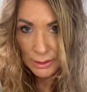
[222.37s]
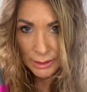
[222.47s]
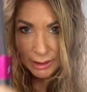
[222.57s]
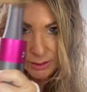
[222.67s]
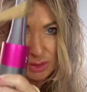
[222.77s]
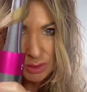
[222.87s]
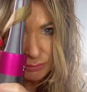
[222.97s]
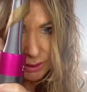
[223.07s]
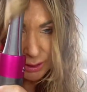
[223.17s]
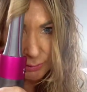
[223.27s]
Again, just
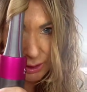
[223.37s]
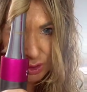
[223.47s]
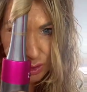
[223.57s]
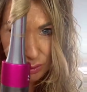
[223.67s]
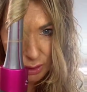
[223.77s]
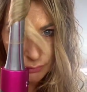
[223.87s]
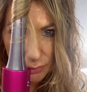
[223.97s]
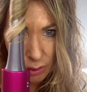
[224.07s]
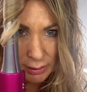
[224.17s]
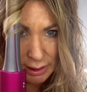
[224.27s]
really make sure you've
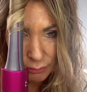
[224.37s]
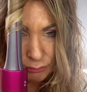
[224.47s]
got that